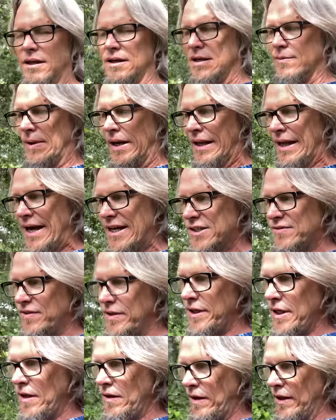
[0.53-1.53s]
In my last
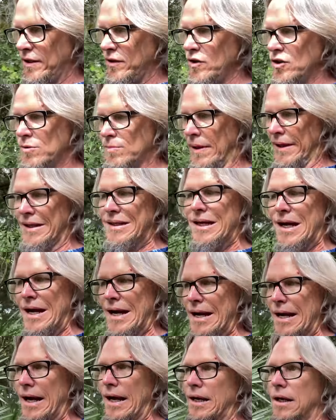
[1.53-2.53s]
video, I used my
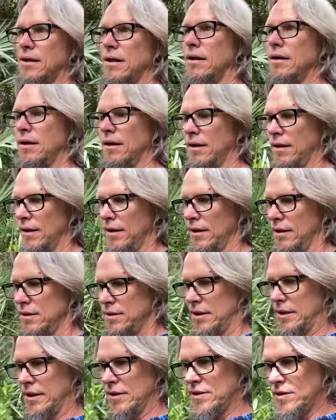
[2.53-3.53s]
kayak
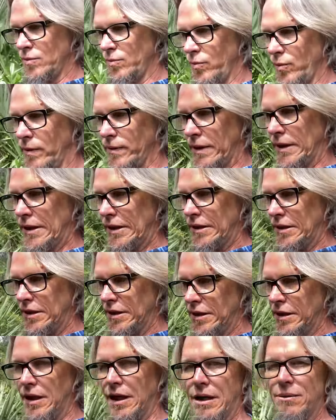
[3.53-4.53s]
to get some really
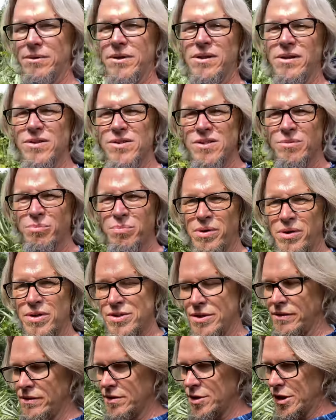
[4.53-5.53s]
good up close and
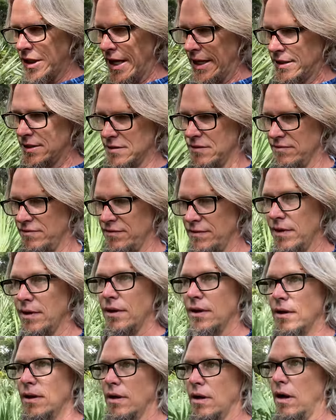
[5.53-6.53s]
personal shots of
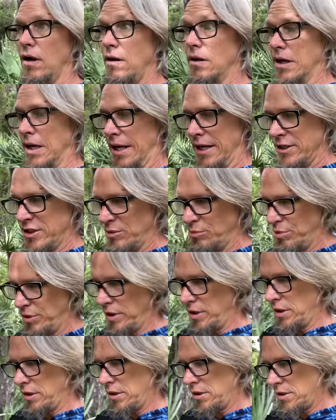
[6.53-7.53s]
all kinds of
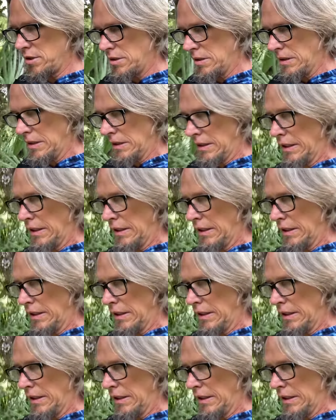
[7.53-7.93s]
birds.